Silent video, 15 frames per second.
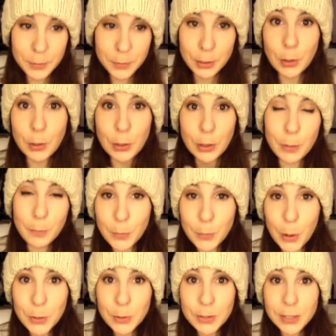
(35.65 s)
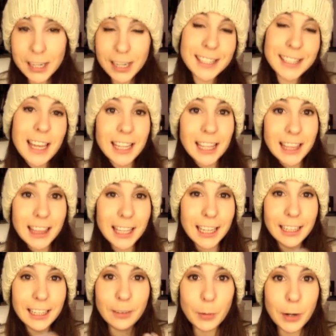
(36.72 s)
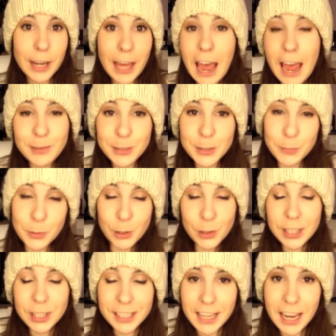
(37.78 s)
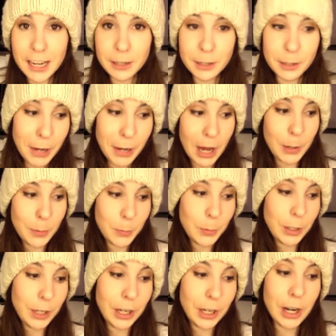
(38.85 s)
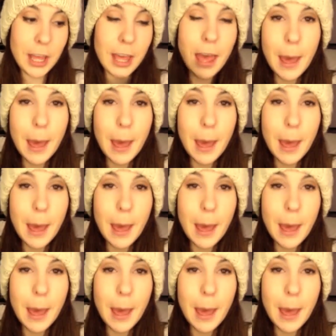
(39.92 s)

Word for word: So the most exciting thing, what I was most excited about were